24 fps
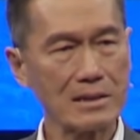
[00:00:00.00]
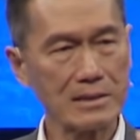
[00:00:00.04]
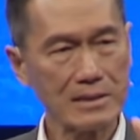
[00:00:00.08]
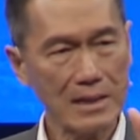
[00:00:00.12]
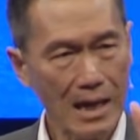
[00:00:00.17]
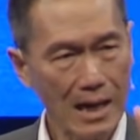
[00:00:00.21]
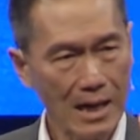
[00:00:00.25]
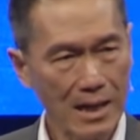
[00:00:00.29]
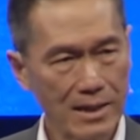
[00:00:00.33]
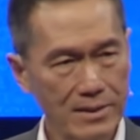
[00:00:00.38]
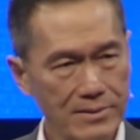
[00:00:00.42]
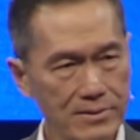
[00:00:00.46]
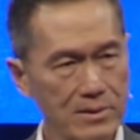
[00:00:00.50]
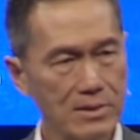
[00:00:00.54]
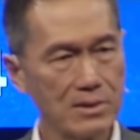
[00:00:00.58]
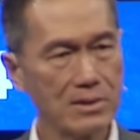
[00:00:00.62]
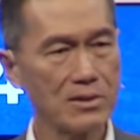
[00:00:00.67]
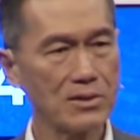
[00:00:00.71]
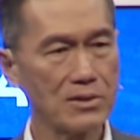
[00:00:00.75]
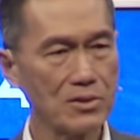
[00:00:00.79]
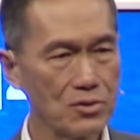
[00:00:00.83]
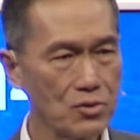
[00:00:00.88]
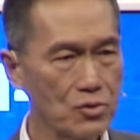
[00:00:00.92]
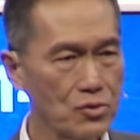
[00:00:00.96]
God
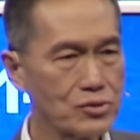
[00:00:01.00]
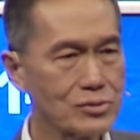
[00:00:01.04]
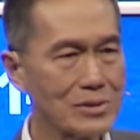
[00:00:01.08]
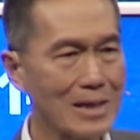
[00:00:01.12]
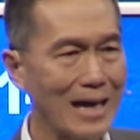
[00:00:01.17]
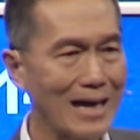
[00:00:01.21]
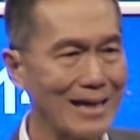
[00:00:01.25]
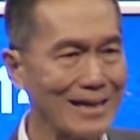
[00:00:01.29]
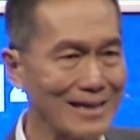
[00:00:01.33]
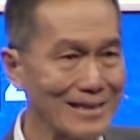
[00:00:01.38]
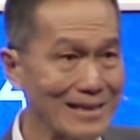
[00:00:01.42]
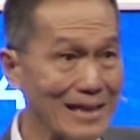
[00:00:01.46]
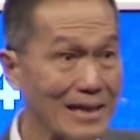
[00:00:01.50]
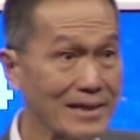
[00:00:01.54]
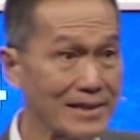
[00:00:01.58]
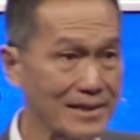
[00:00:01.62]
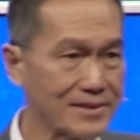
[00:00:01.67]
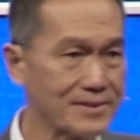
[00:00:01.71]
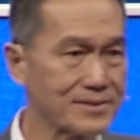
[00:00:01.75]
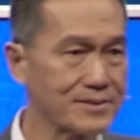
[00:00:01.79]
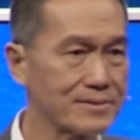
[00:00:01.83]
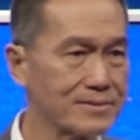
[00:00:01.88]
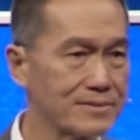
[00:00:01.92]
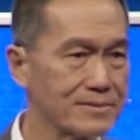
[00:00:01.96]
used
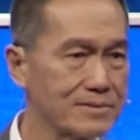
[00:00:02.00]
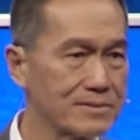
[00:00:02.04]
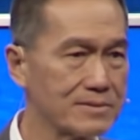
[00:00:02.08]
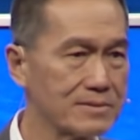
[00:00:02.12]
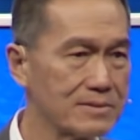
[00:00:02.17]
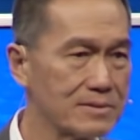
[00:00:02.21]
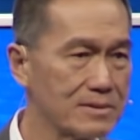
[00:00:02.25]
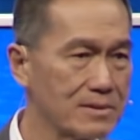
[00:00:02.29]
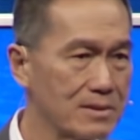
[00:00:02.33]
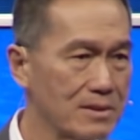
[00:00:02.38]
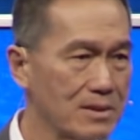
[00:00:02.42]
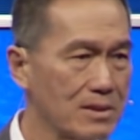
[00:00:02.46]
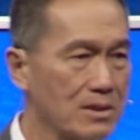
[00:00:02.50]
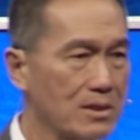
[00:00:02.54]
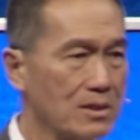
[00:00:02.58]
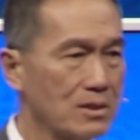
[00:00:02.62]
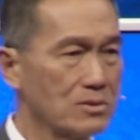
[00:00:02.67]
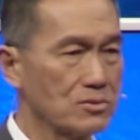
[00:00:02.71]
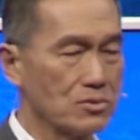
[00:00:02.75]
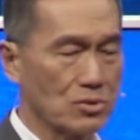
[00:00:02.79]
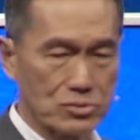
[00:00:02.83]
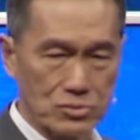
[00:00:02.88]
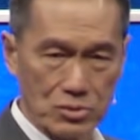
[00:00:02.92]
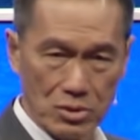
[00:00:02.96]
Ananias
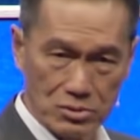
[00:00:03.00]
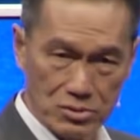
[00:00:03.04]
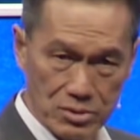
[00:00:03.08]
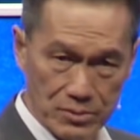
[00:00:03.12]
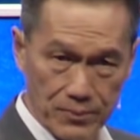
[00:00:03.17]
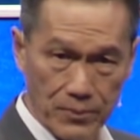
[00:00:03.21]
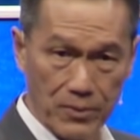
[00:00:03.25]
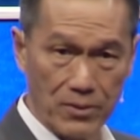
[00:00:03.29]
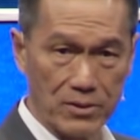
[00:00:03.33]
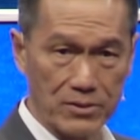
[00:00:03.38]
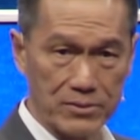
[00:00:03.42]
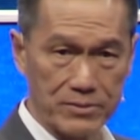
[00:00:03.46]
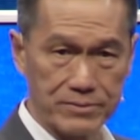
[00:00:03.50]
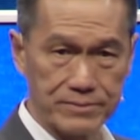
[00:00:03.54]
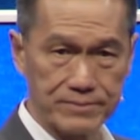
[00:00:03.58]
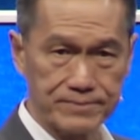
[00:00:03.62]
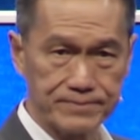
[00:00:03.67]
to talk to Paul.